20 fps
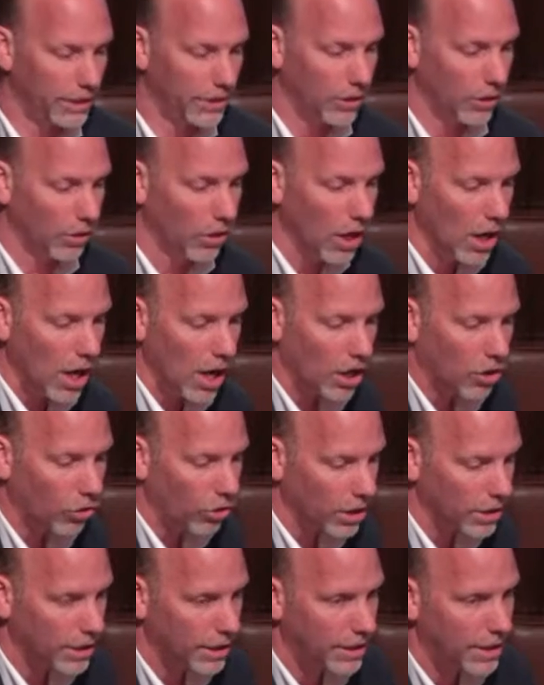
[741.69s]
So
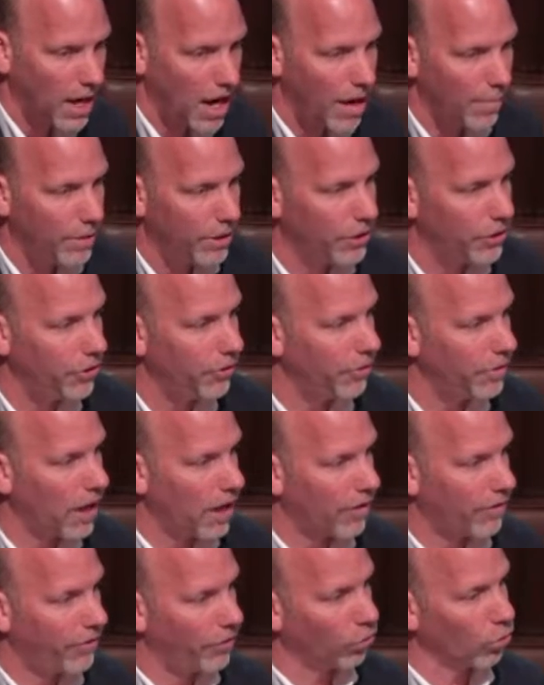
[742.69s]
across the top here, you've
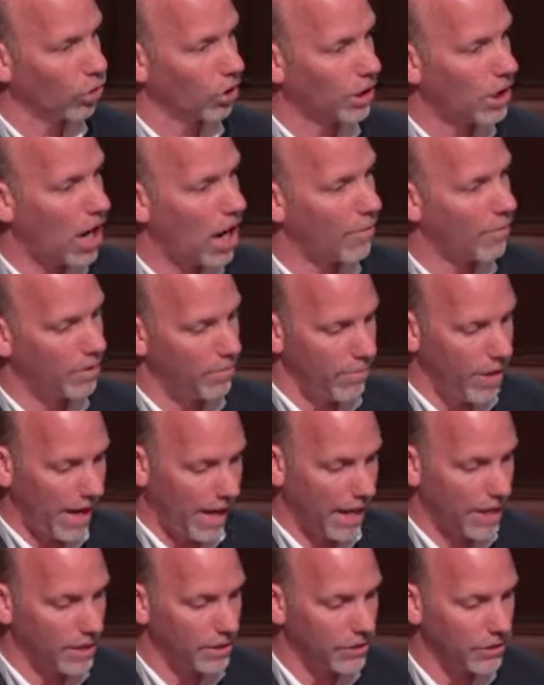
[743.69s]
got 4 common
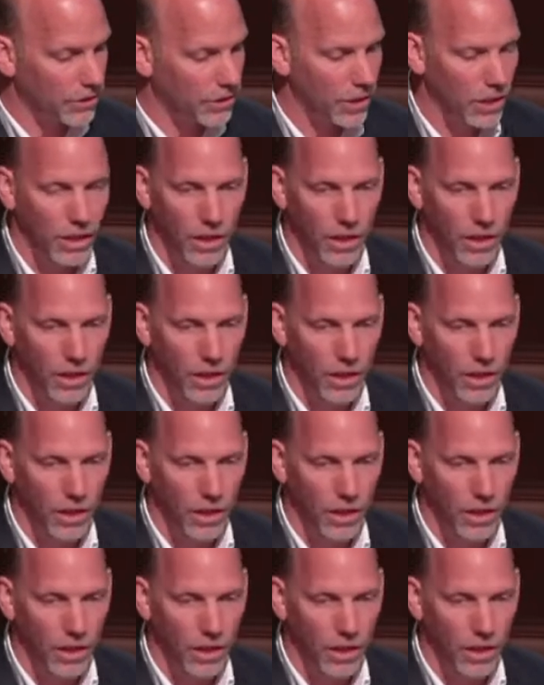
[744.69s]
bands